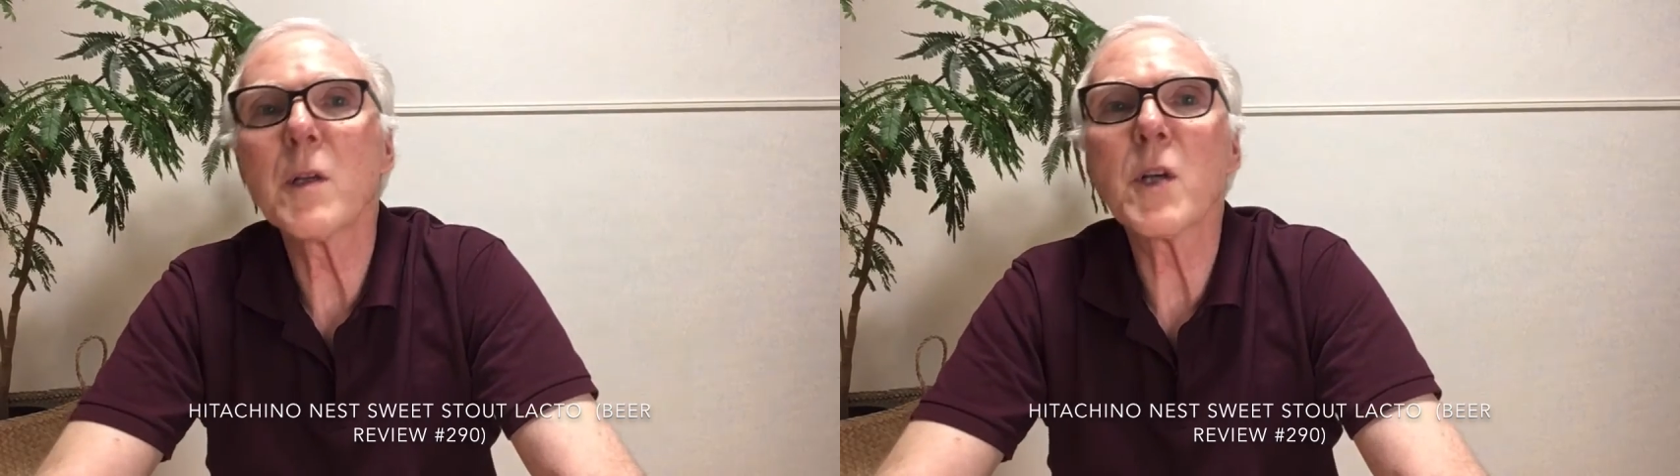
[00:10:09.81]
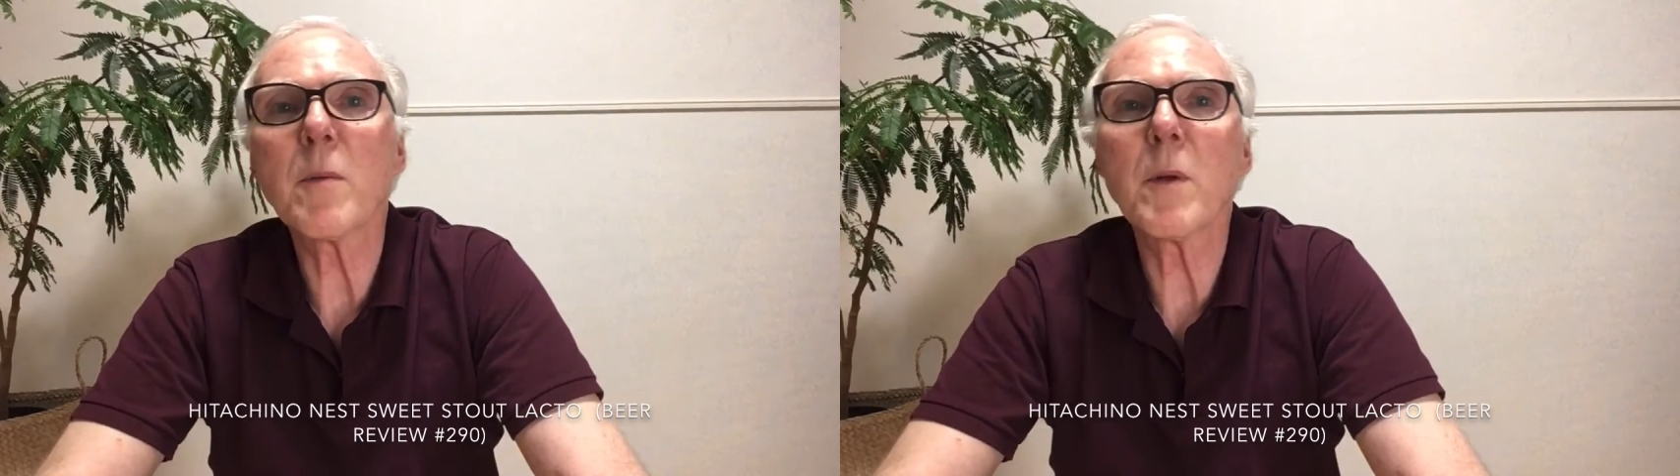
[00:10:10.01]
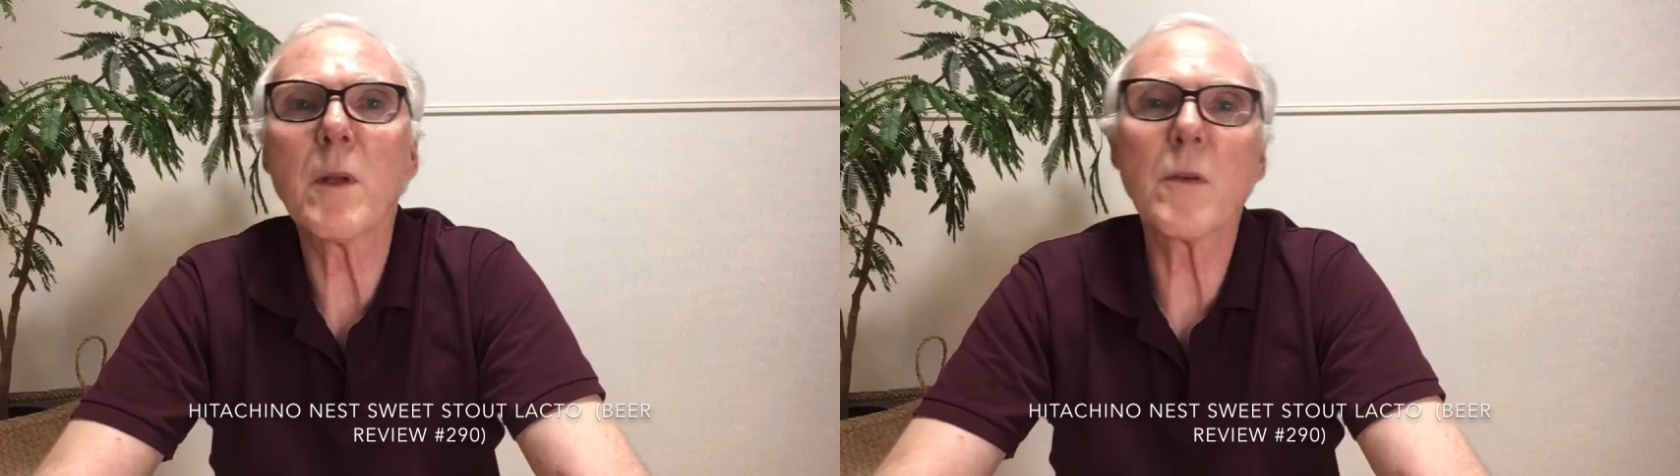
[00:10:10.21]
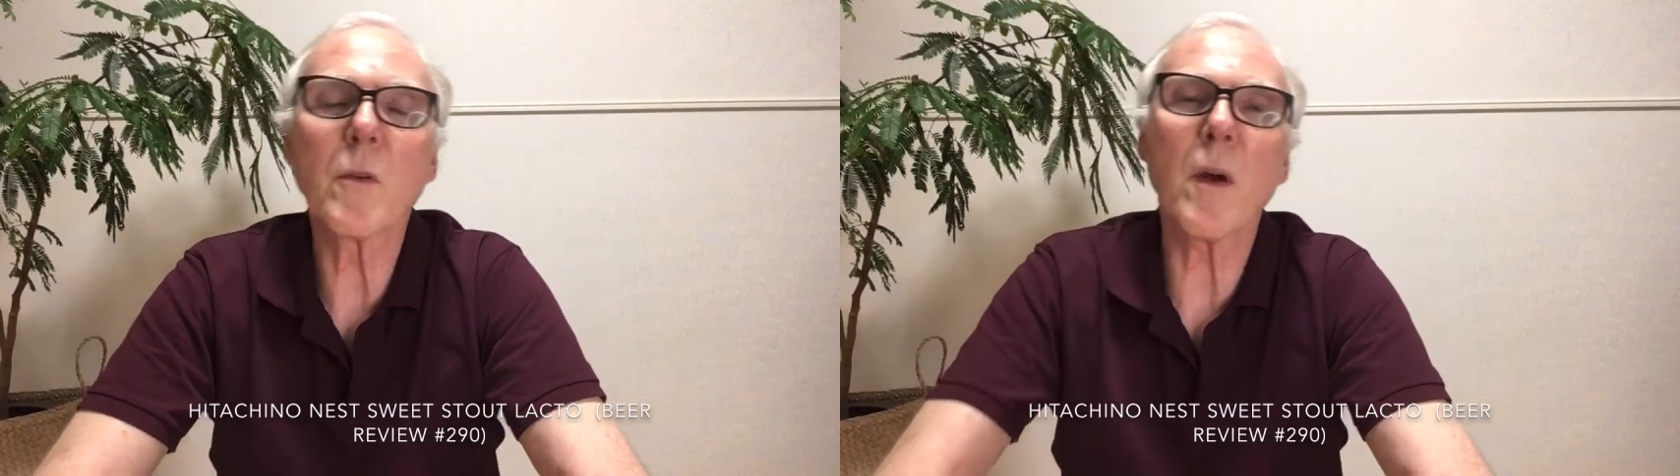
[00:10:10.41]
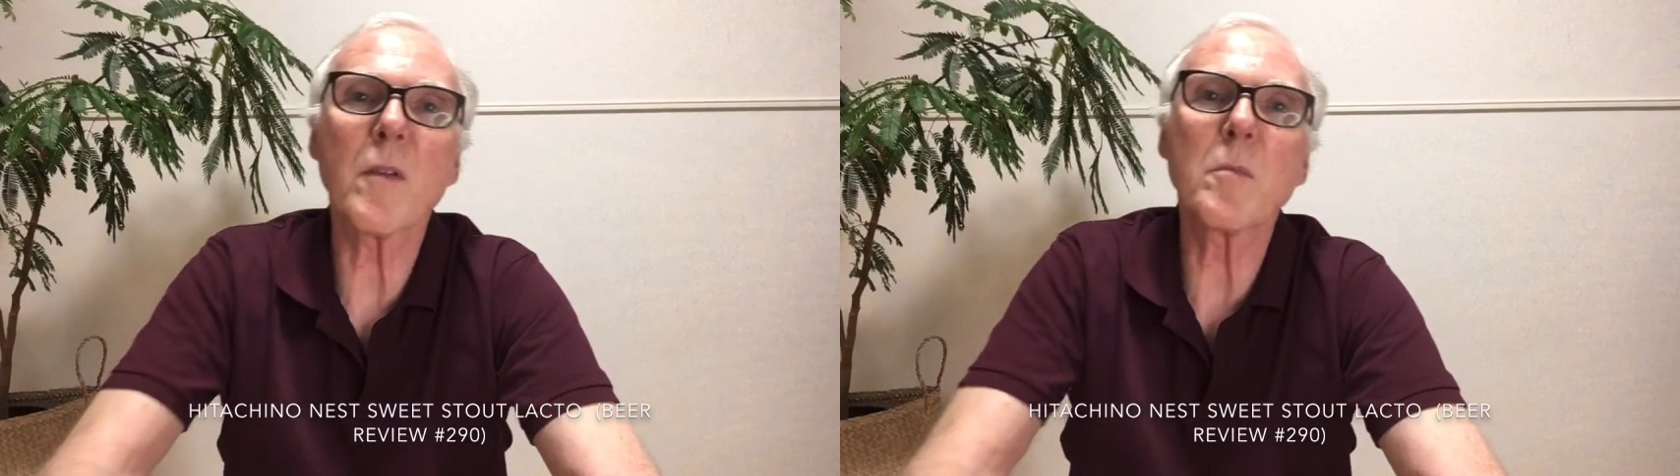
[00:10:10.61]
Japanese
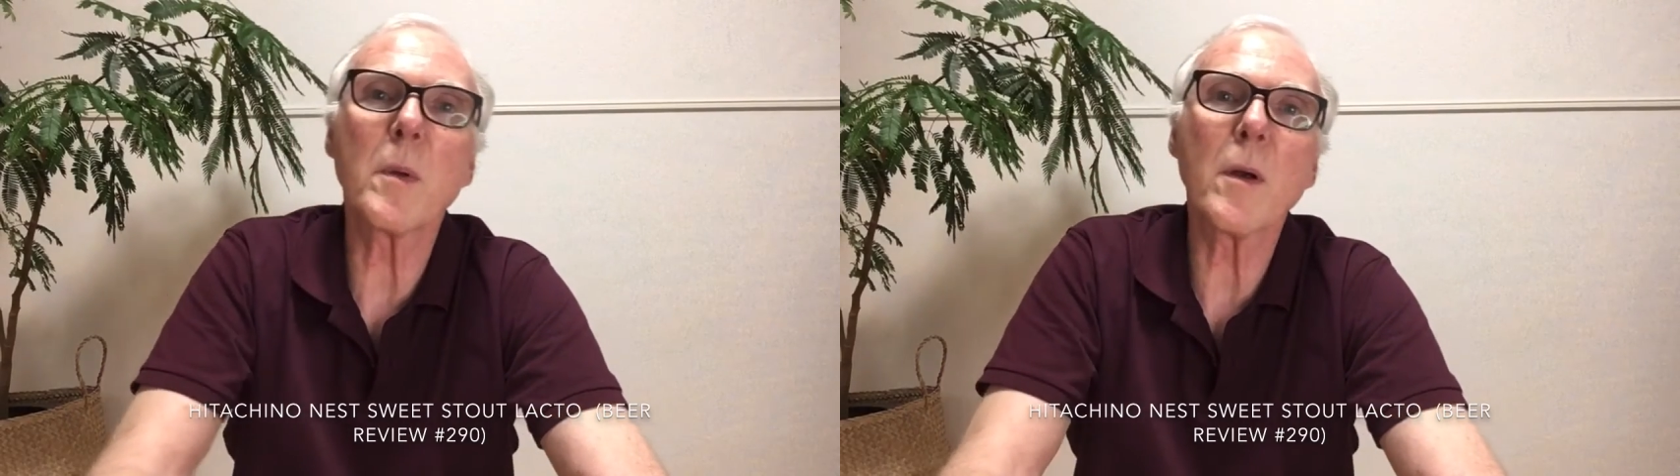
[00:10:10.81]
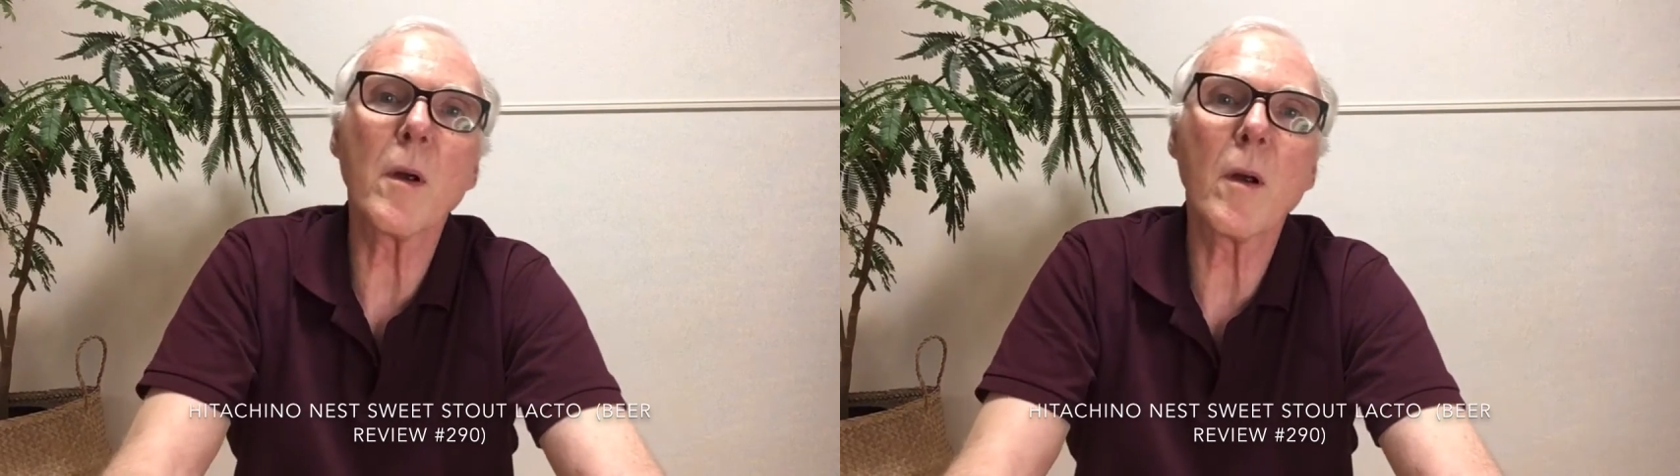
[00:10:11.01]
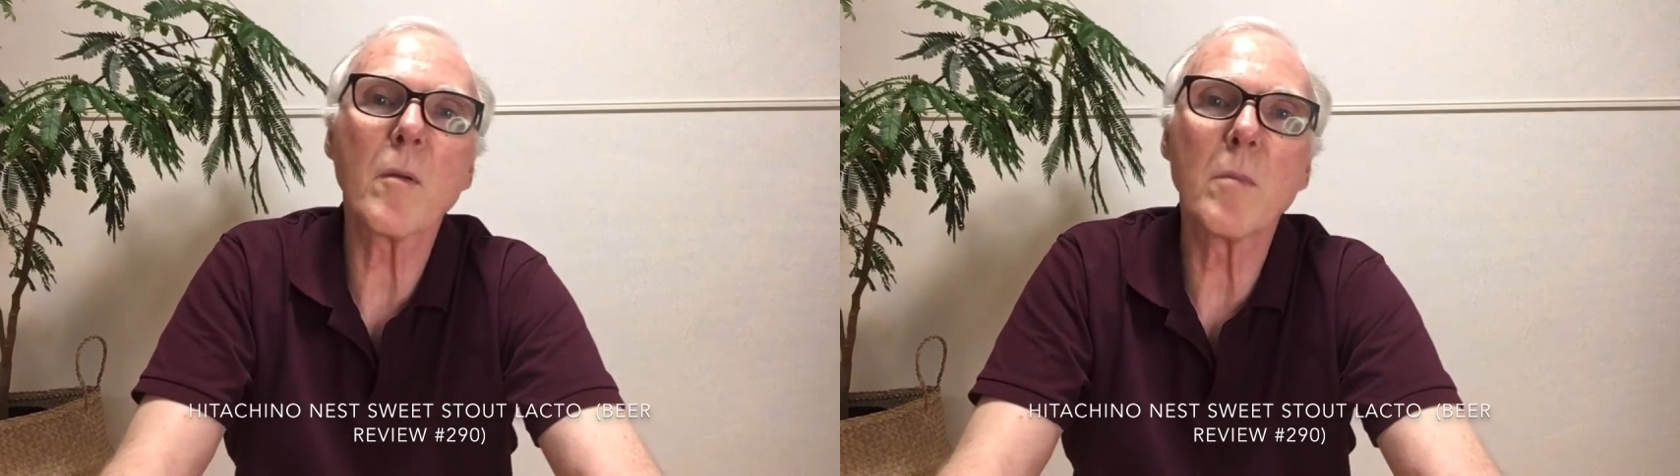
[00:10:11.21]
craft beer,